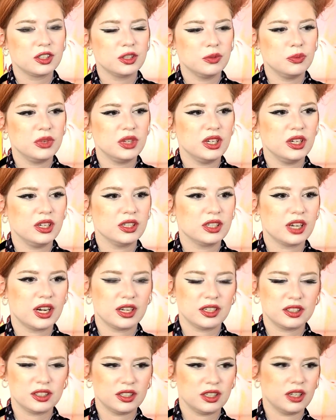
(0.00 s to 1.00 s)
to be
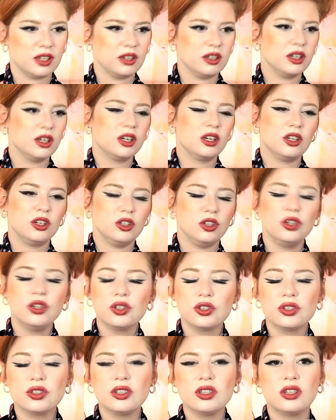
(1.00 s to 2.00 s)
tested,
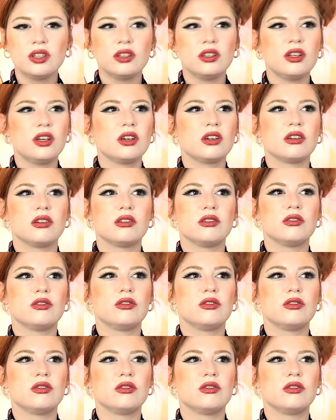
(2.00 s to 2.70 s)
usually like